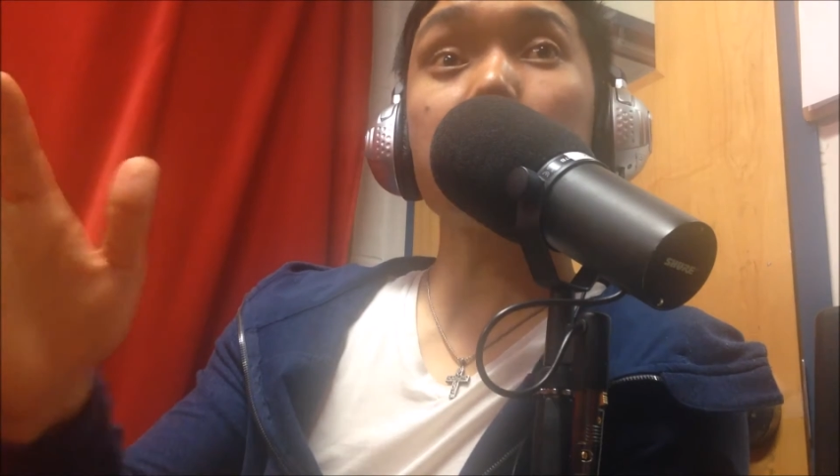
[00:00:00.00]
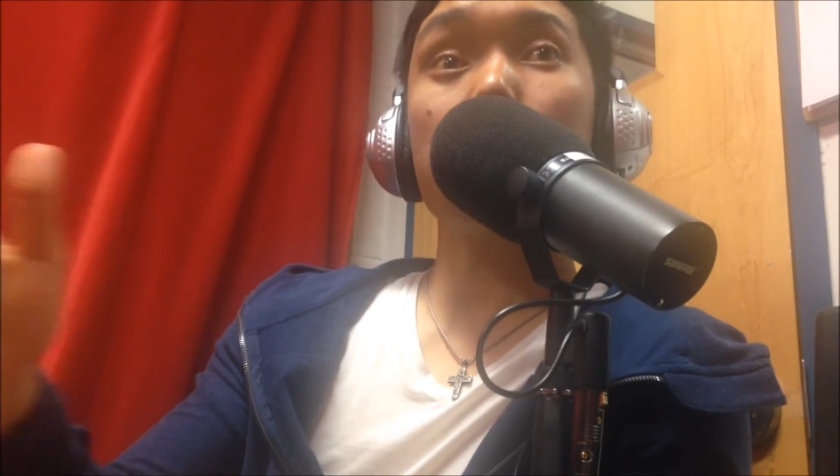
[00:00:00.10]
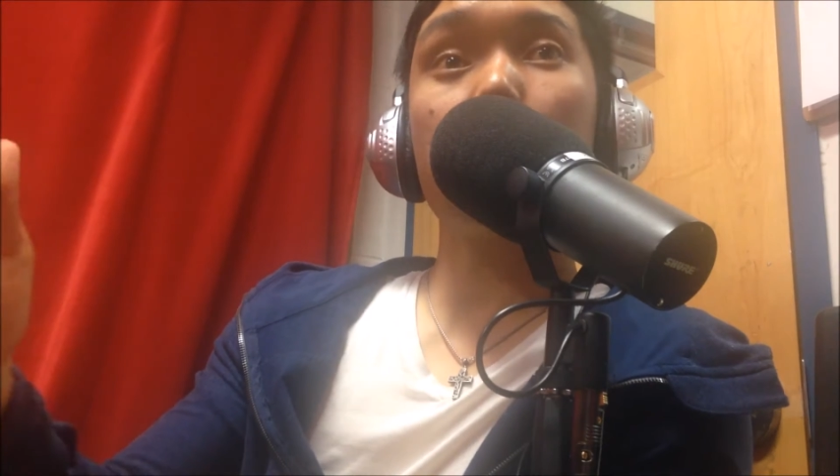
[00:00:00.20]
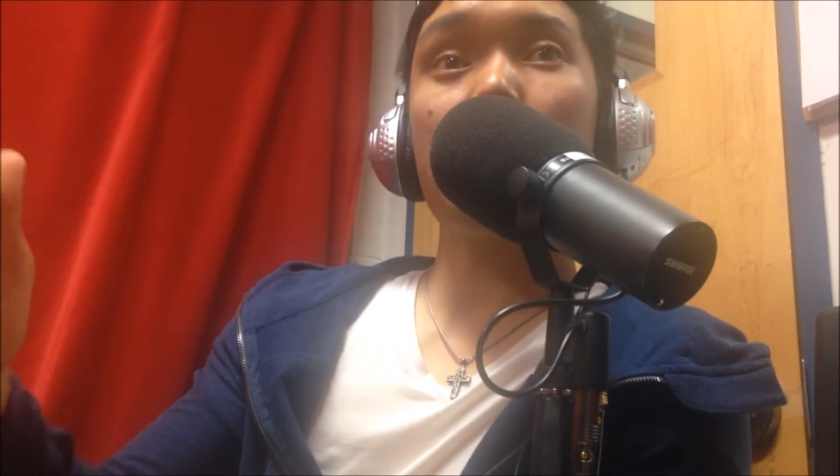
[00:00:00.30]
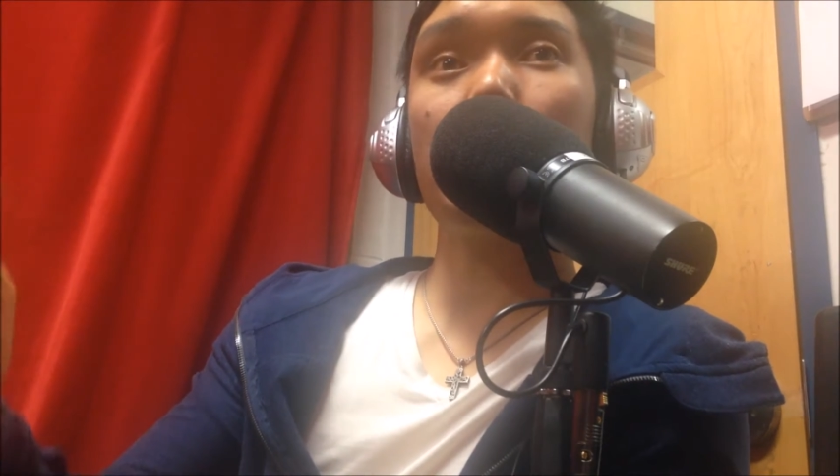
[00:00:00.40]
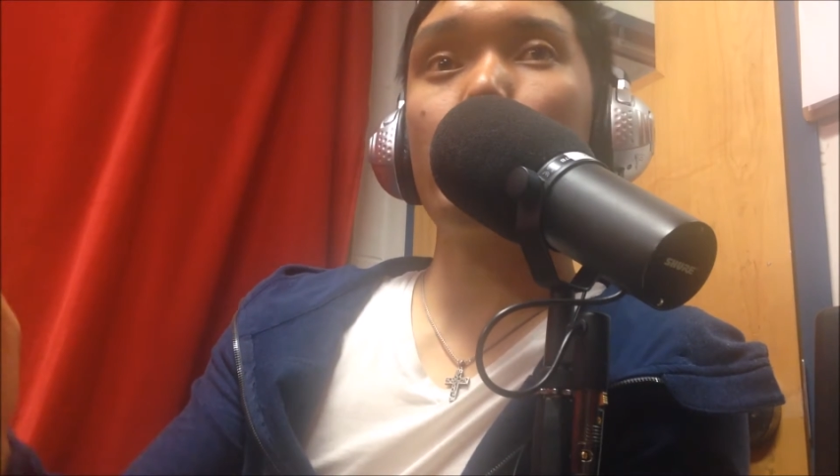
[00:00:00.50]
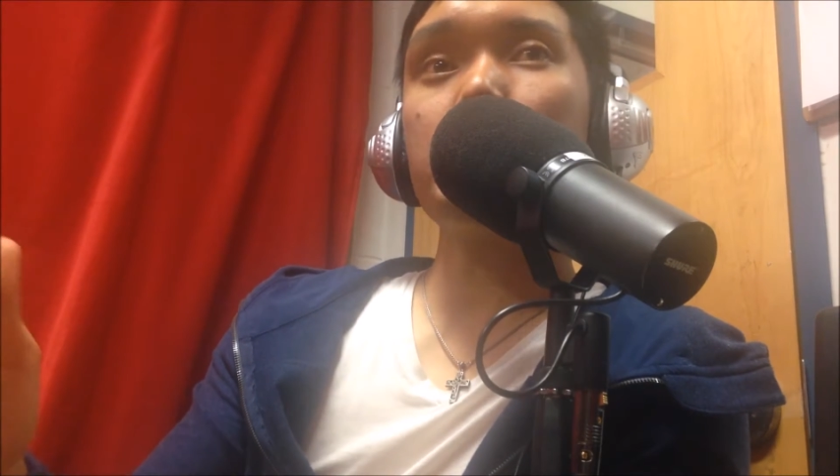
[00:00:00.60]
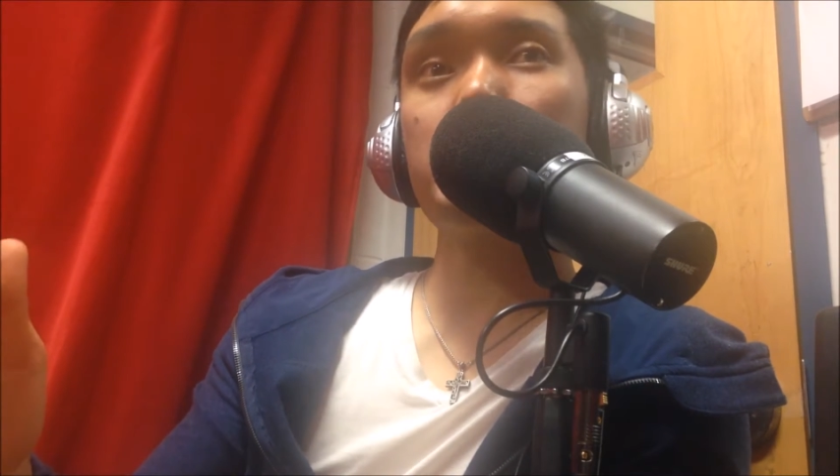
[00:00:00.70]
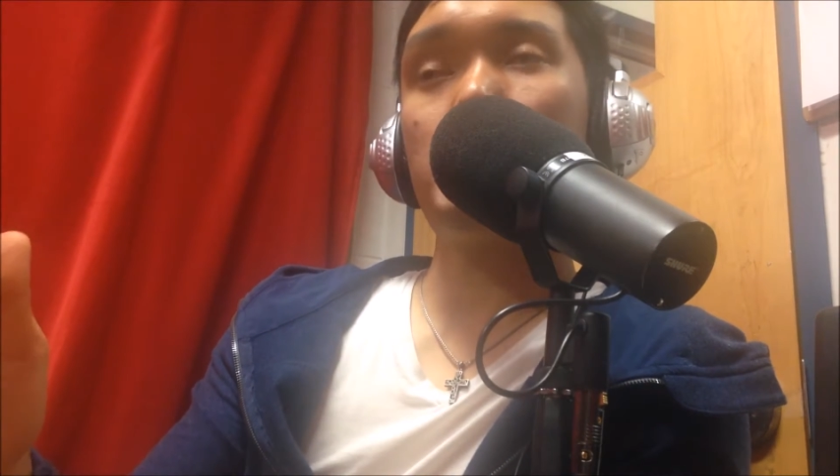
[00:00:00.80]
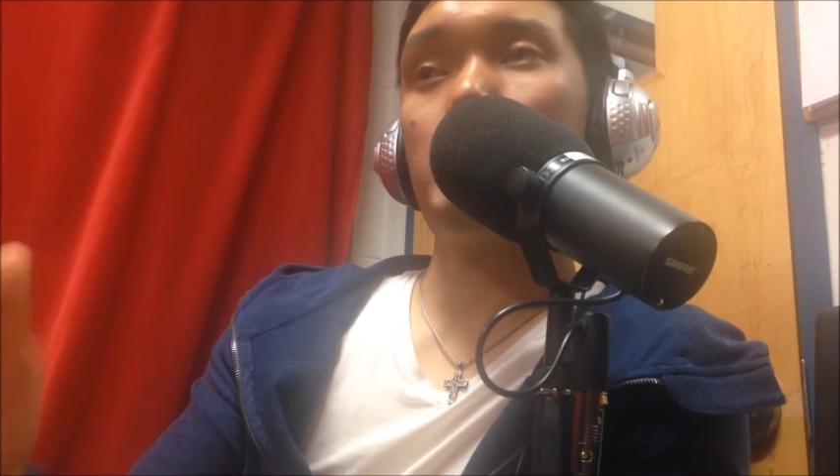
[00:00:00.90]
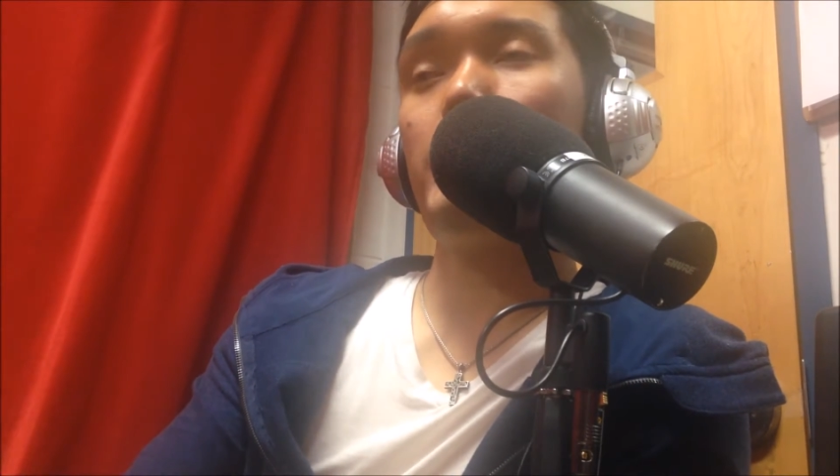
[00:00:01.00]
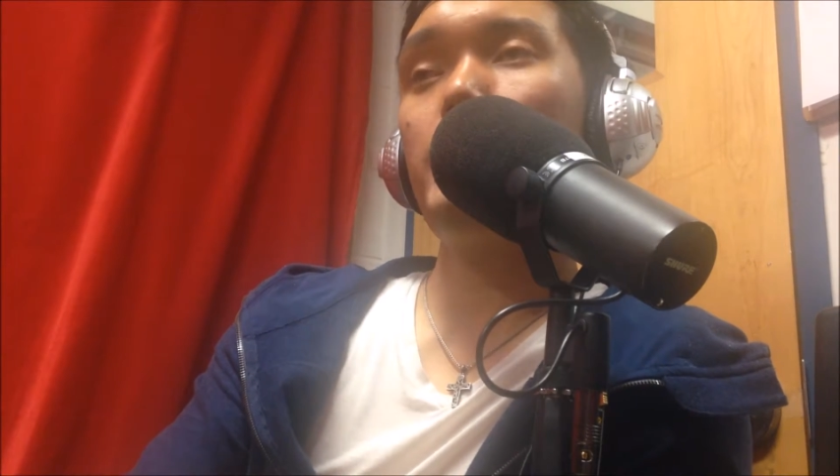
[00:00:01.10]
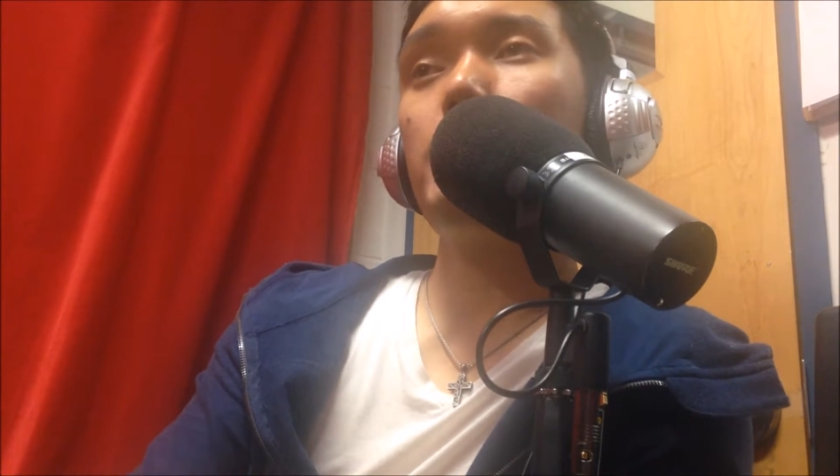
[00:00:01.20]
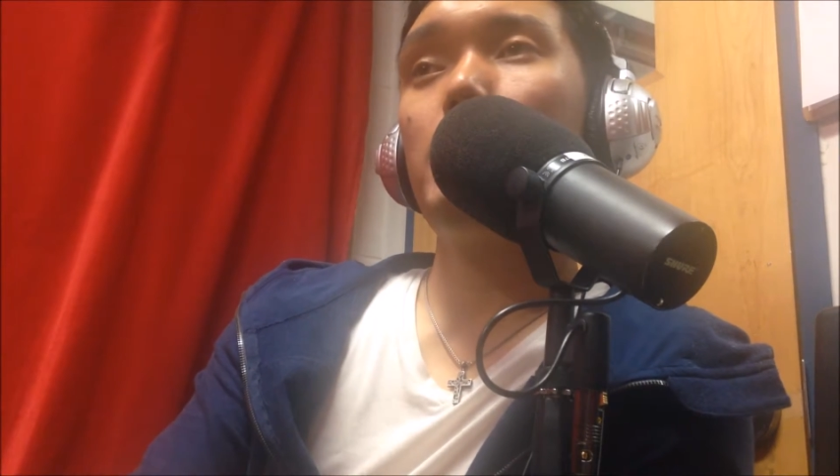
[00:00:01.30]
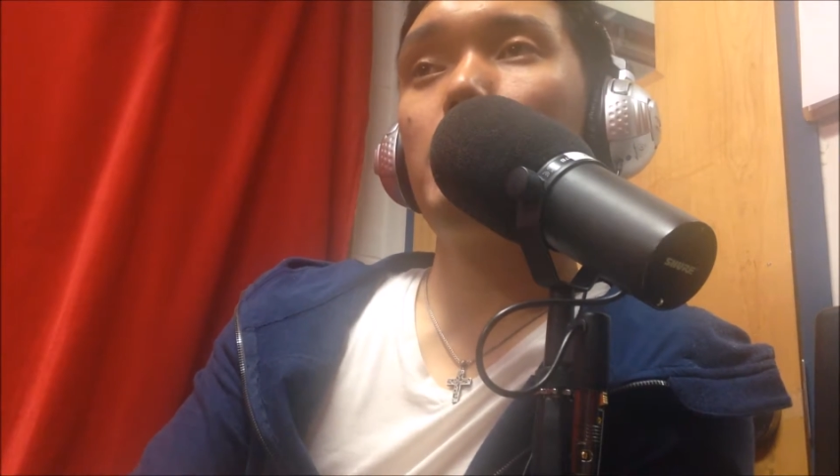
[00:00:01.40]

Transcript: asking me that question, right?